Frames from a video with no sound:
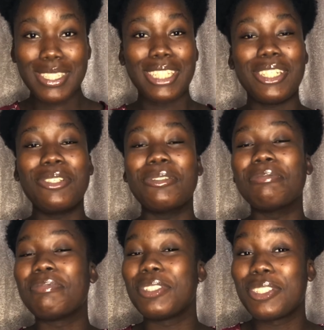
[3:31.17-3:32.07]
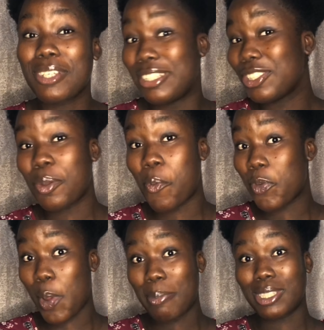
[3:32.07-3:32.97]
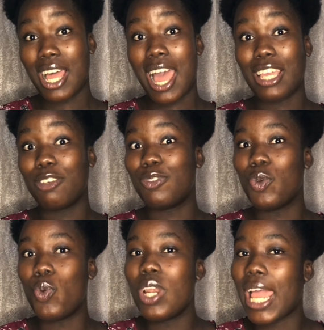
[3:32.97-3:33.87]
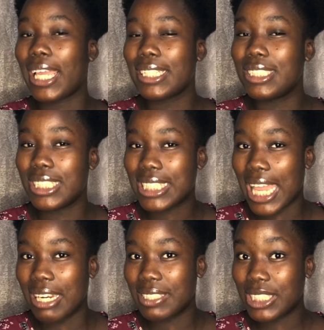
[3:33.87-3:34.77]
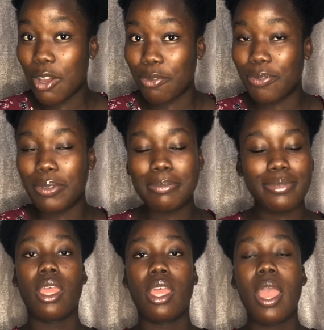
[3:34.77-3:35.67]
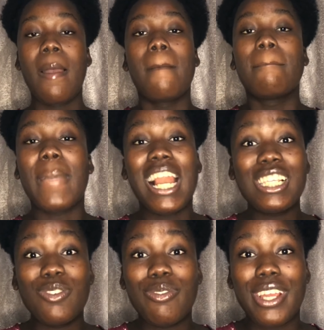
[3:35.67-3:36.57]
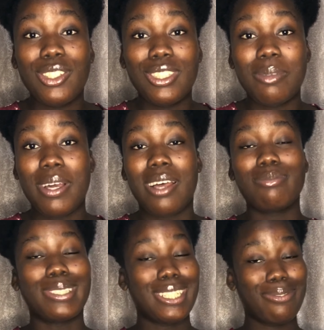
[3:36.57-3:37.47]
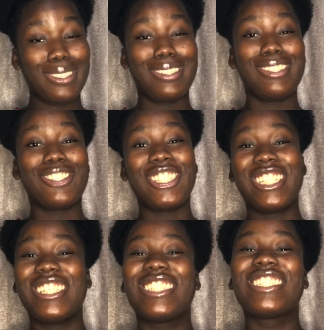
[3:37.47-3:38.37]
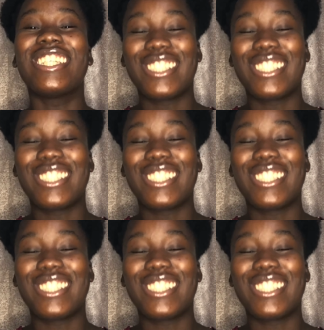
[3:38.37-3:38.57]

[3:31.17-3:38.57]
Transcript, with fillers: you don't know and just subscribe to her if you like this kind of stuff my last favorite youtuber but definitely not the least is